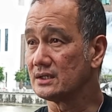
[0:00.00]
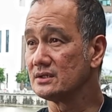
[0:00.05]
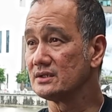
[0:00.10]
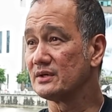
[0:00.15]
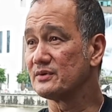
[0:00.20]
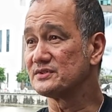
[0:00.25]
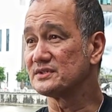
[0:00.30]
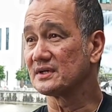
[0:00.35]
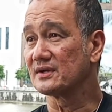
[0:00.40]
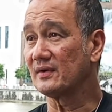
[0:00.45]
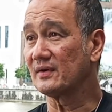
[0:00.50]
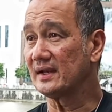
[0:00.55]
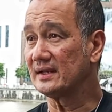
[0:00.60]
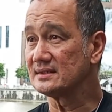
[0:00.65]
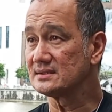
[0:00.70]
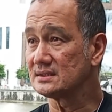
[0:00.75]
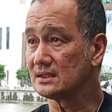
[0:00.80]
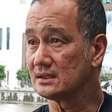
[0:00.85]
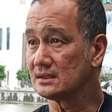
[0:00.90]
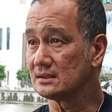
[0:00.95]
Until there was a
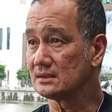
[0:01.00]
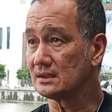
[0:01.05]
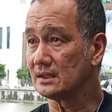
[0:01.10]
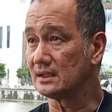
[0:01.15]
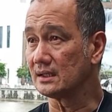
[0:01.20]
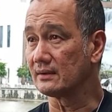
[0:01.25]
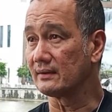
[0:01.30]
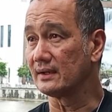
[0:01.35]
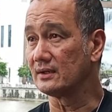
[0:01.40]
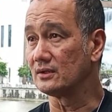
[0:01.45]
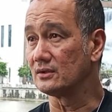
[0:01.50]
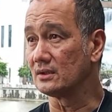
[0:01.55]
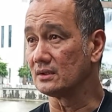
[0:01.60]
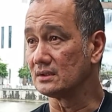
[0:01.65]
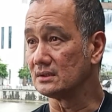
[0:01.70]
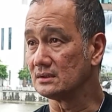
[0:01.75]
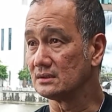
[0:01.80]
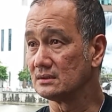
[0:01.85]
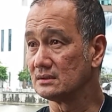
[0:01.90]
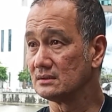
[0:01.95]
grandson and a granddaughter.